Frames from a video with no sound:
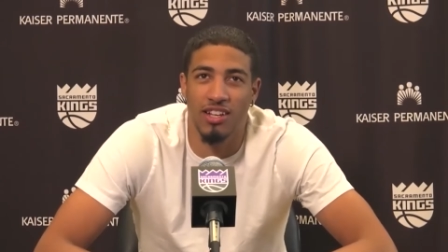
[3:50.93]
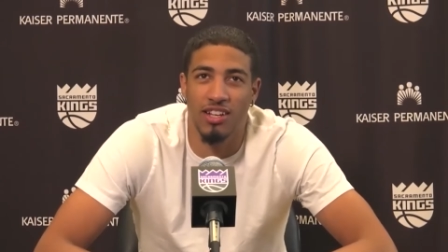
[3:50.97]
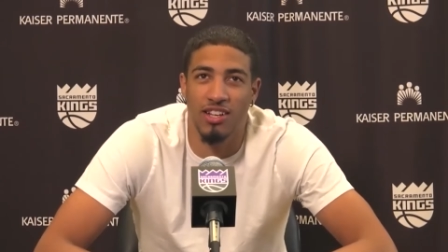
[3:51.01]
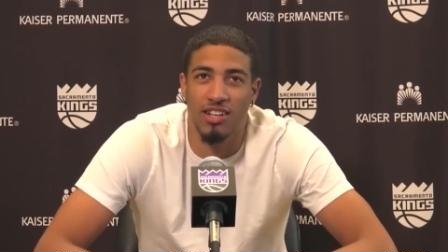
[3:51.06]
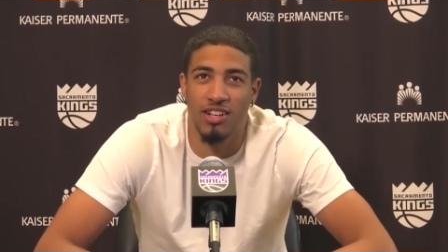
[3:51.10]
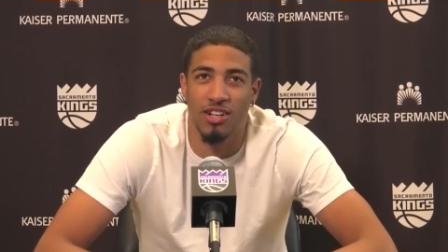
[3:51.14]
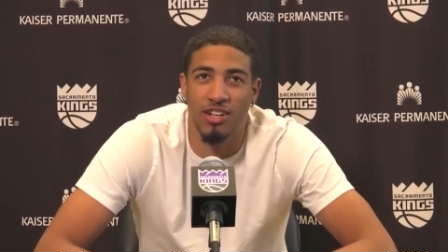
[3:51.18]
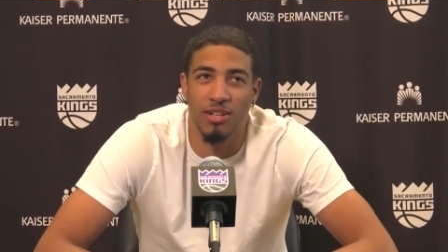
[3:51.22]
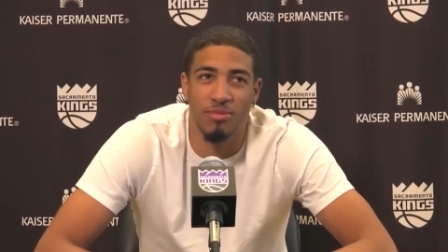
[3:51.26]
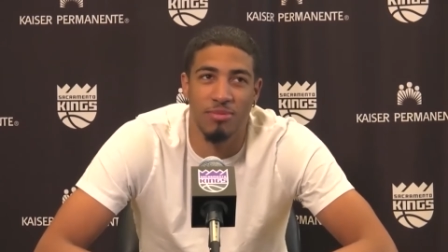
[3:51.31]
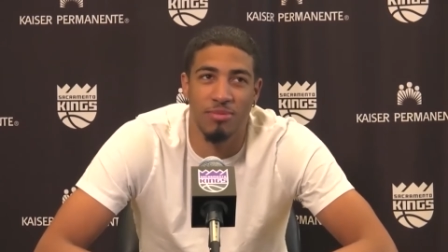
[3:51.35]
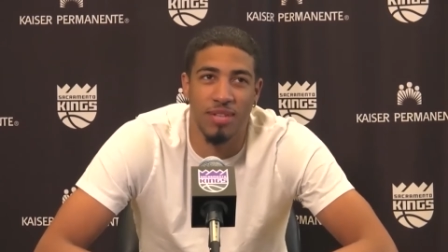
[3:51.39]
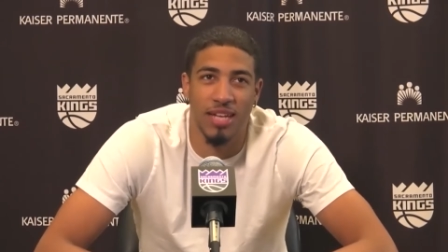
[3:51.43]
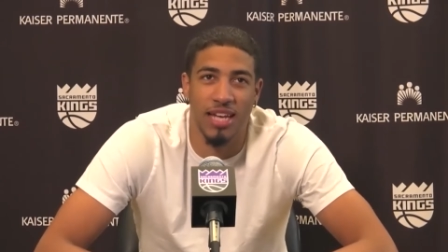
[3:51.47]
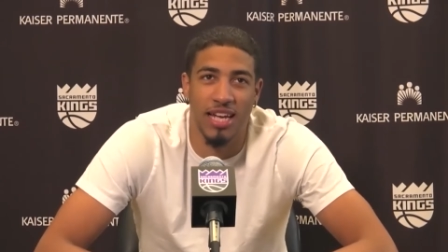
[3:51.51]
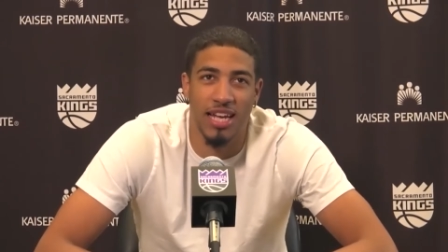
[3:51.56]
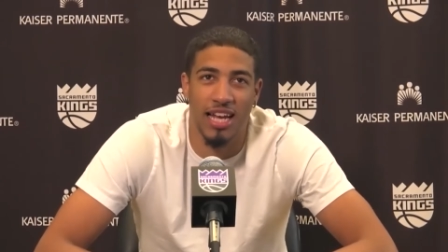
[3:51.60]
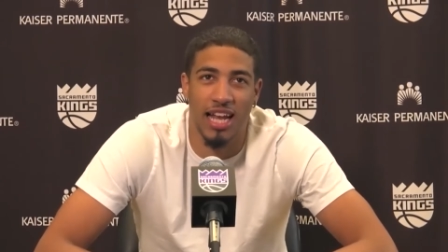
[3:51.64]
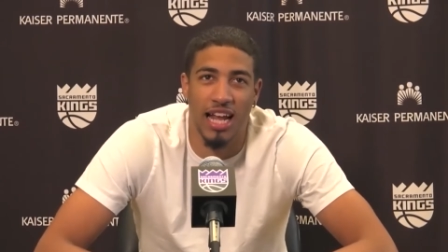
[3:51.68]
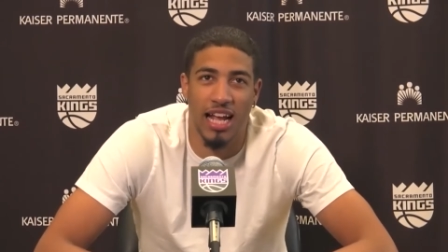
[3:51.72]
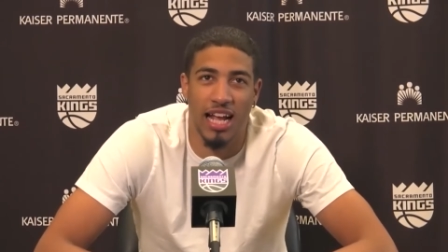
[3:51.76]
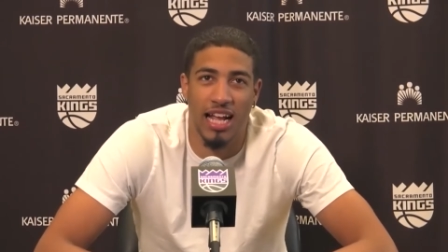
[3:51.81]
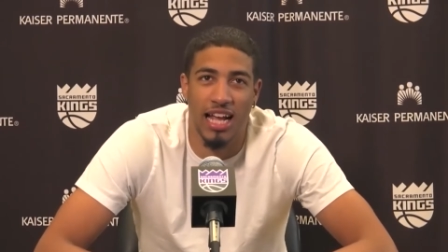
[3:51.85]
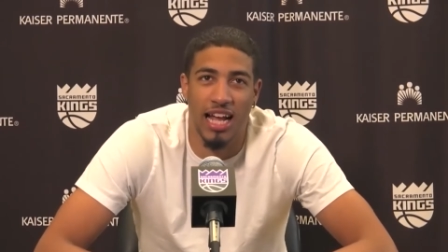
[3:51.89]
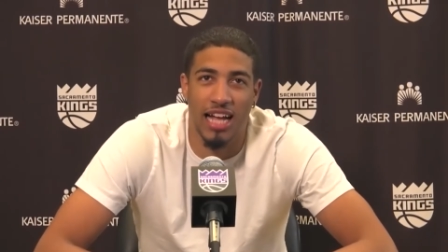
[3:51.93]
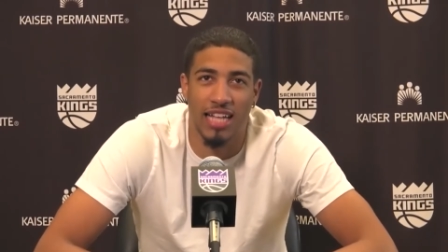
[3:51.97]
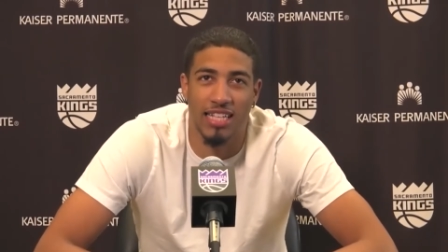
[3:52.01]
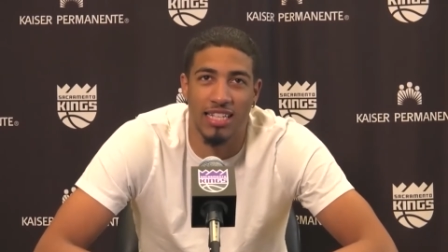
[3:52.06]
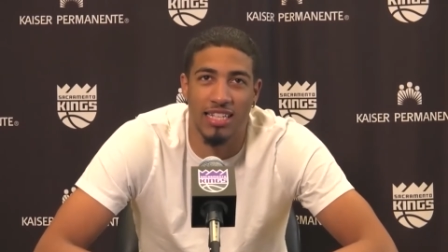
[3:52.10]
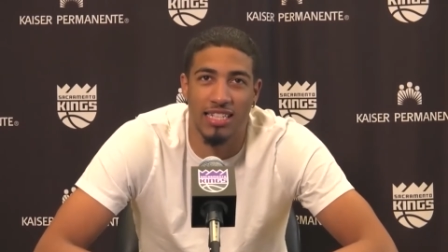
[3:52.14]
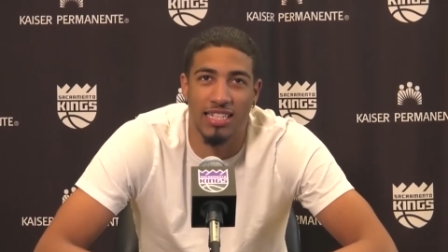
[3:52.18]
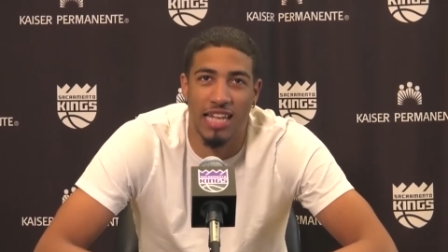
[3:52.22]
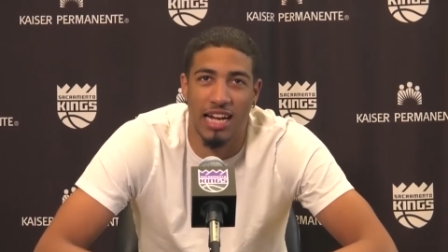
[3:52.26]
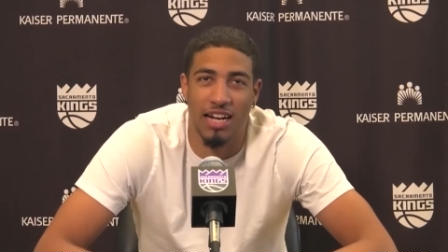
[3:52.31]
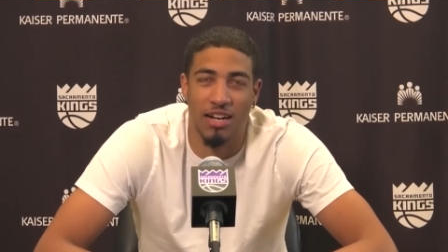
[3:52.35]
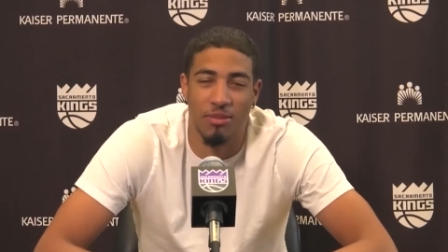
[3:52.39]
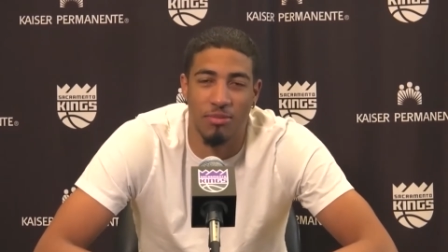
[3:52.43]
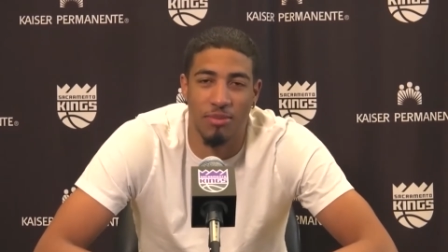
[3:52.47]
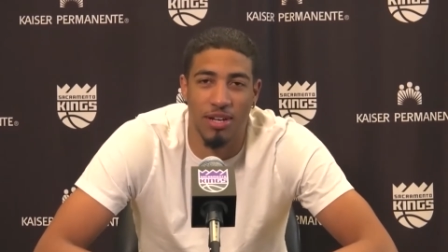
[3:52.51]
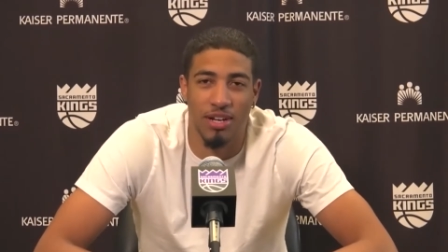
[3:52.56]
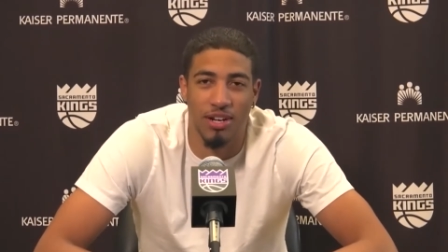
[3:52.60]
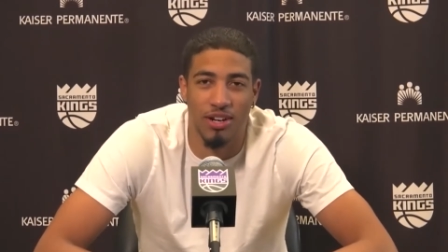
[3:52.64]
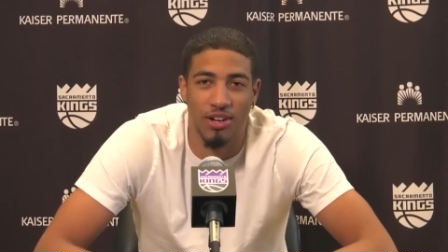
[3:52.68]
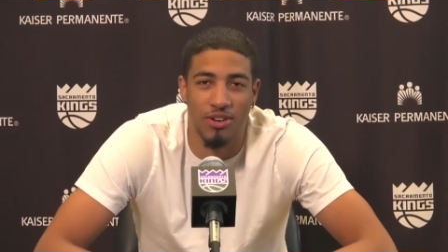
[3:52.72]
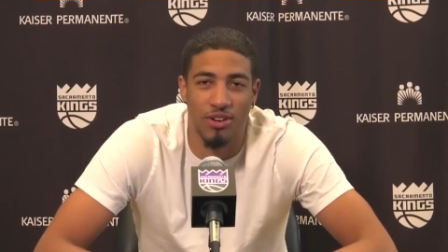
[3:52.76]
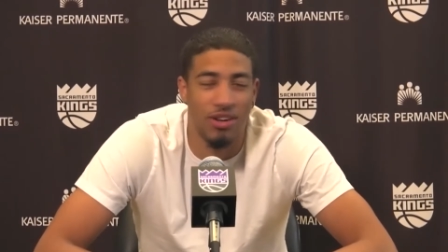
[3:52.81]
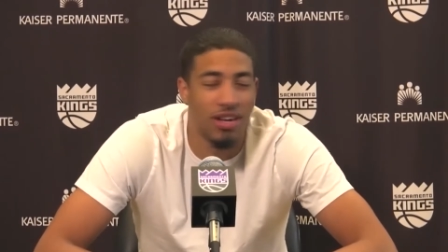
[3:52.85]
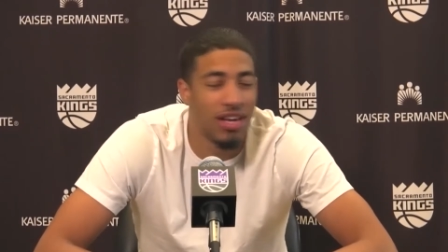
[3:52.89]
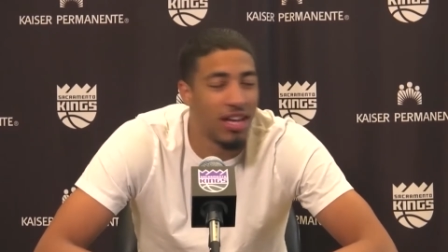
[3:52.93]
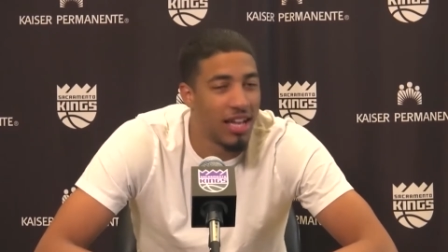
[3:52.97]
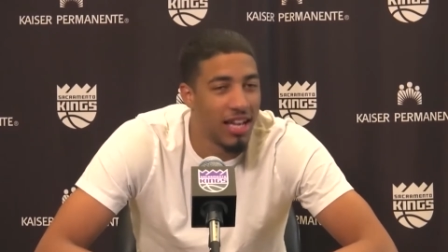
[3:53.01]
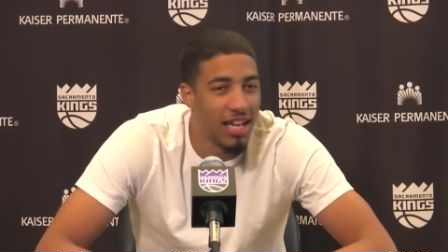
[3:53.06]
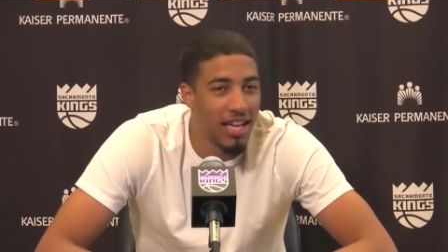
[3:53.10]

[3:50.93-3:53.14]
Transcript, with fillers: You know what I'm saying? I got to Sacramento,